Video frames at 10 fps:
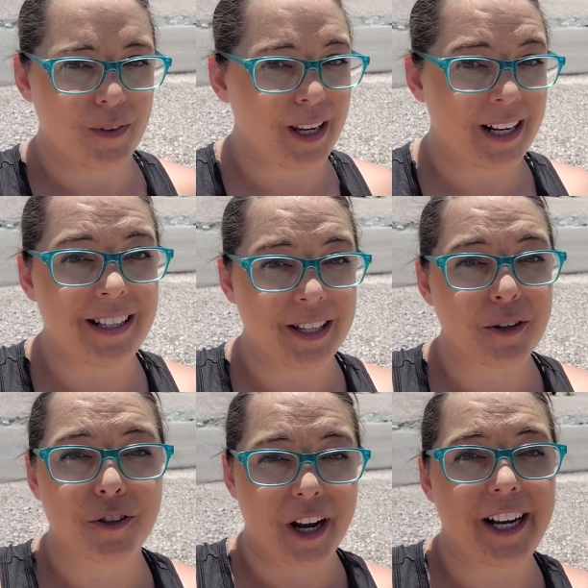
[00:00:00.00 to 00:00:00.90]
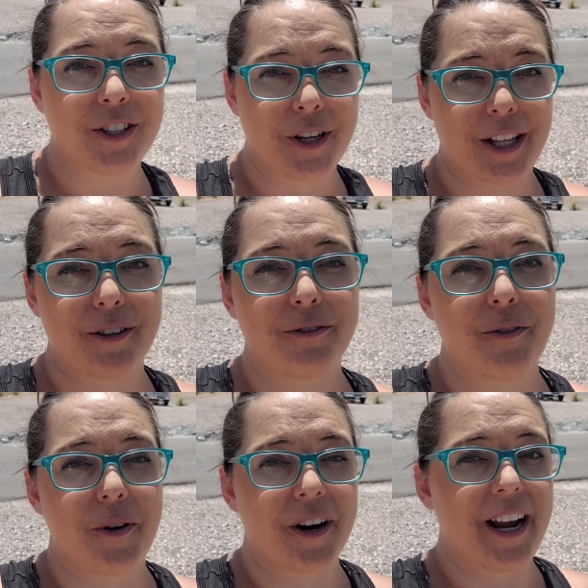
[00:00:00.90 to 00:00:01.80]
It is a great trailer
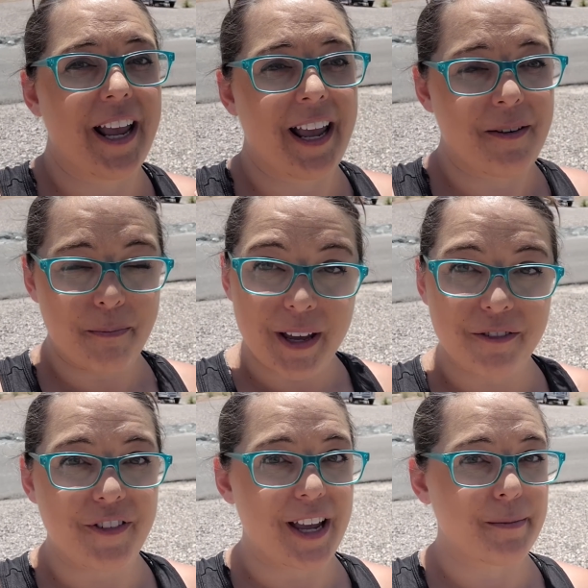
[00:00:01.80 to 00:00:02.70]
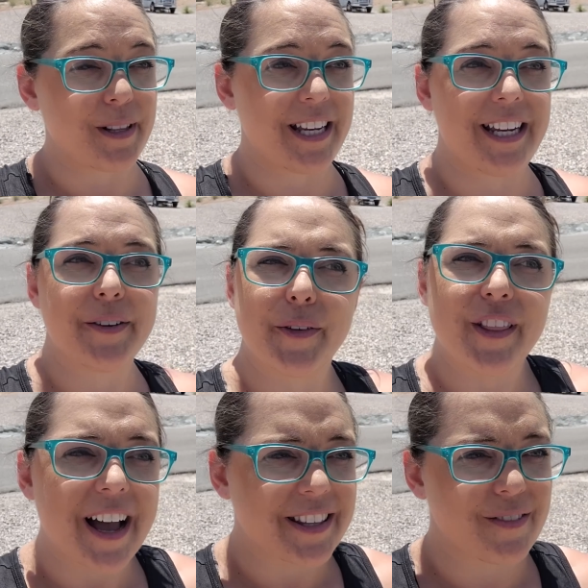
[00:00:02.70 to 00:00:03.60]
for a big family,
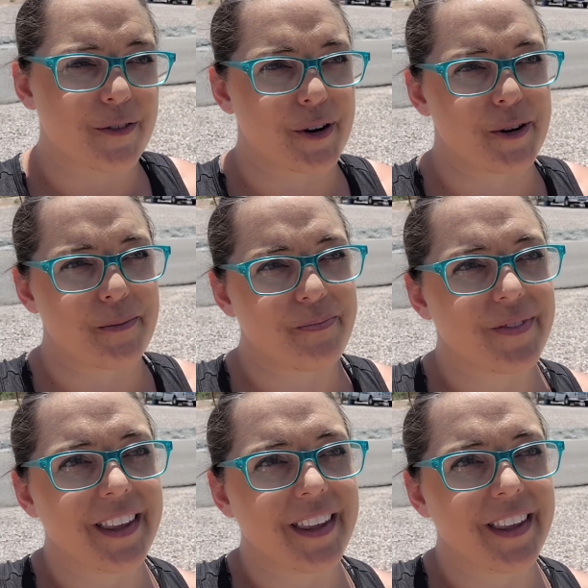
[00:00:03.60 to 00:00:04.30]
lots of room.